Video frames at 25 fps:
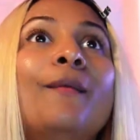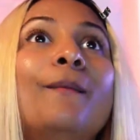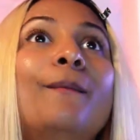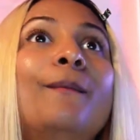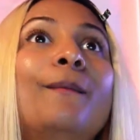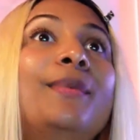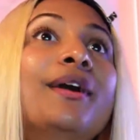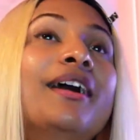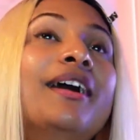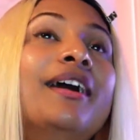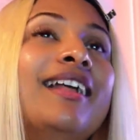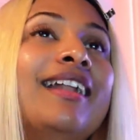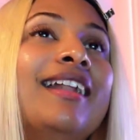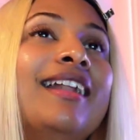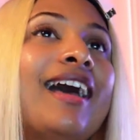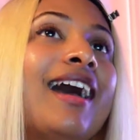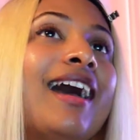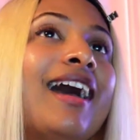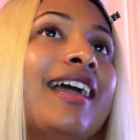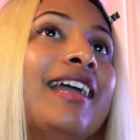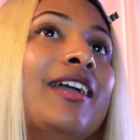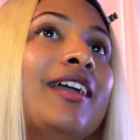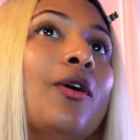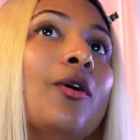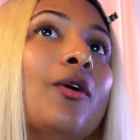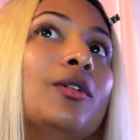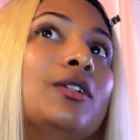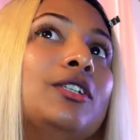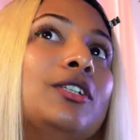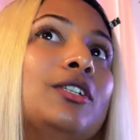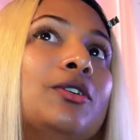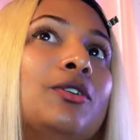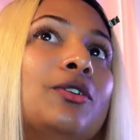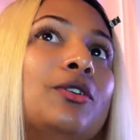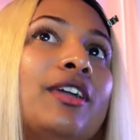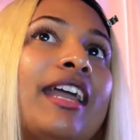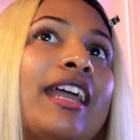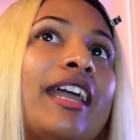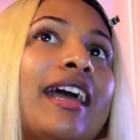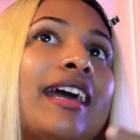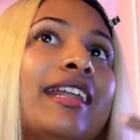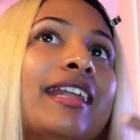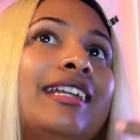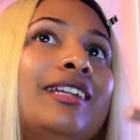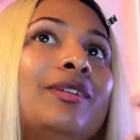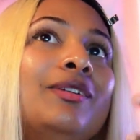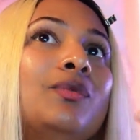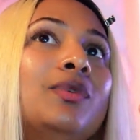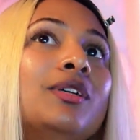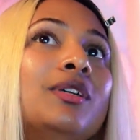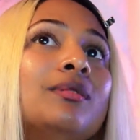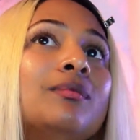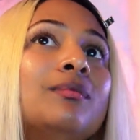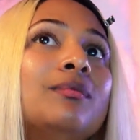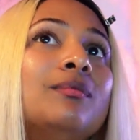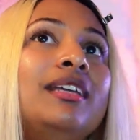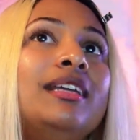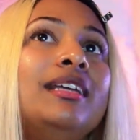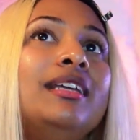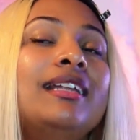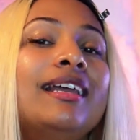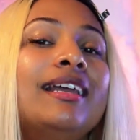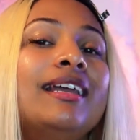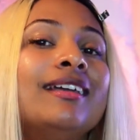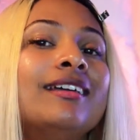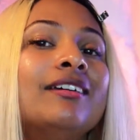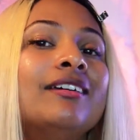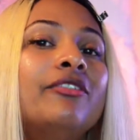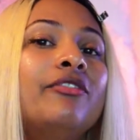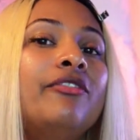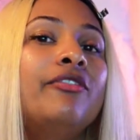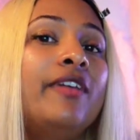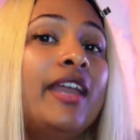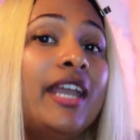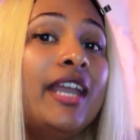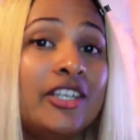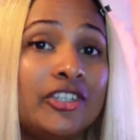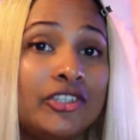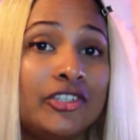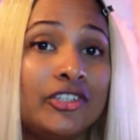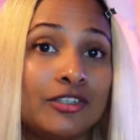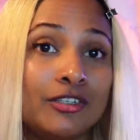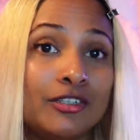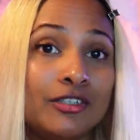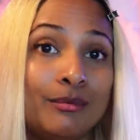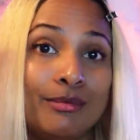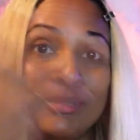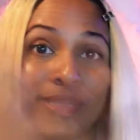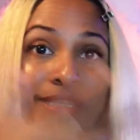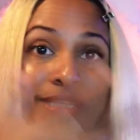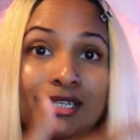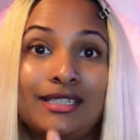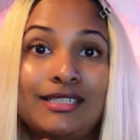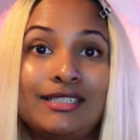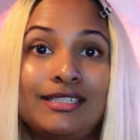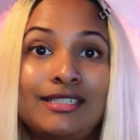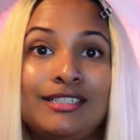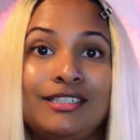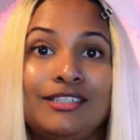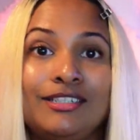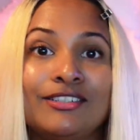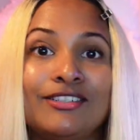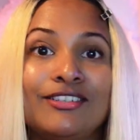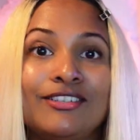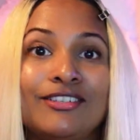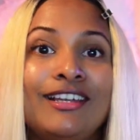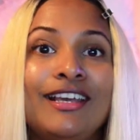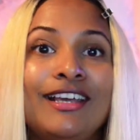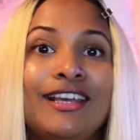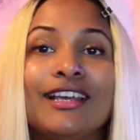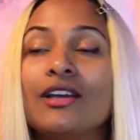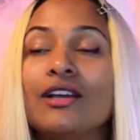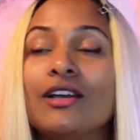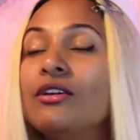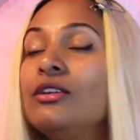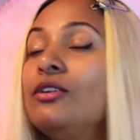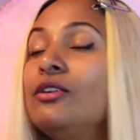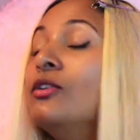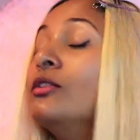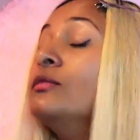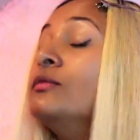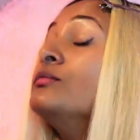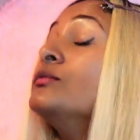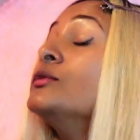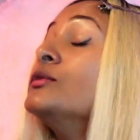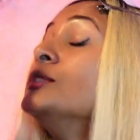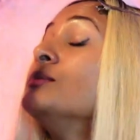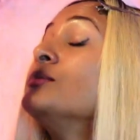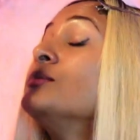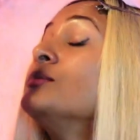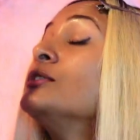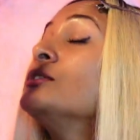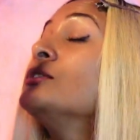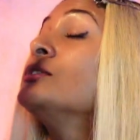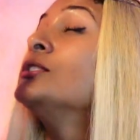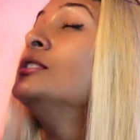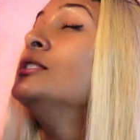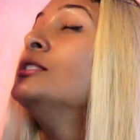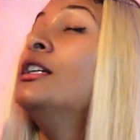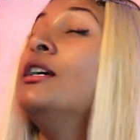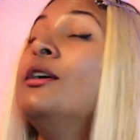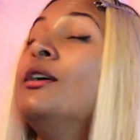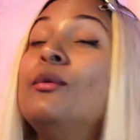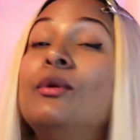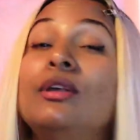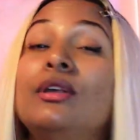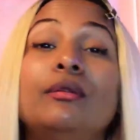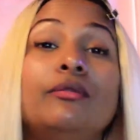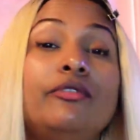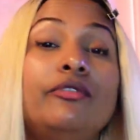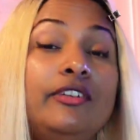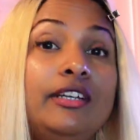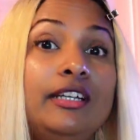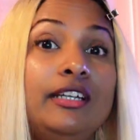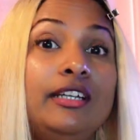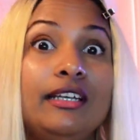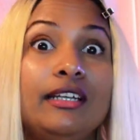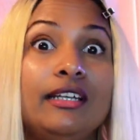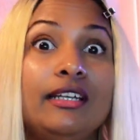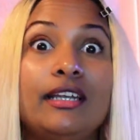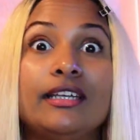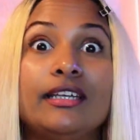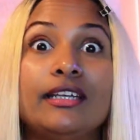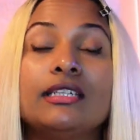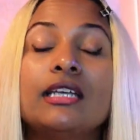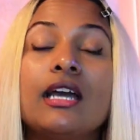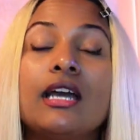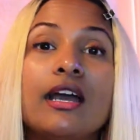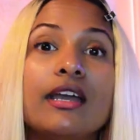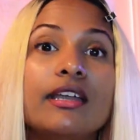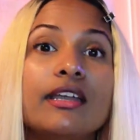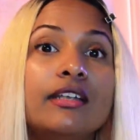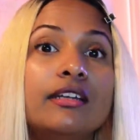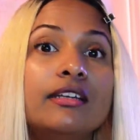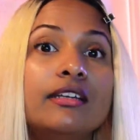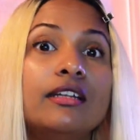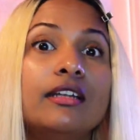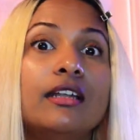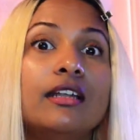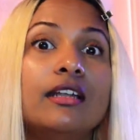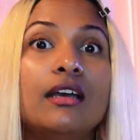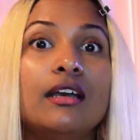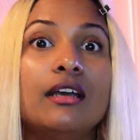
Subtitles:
but I also carried with me like a facial mist, like I would go when I'm feeling like tired, and I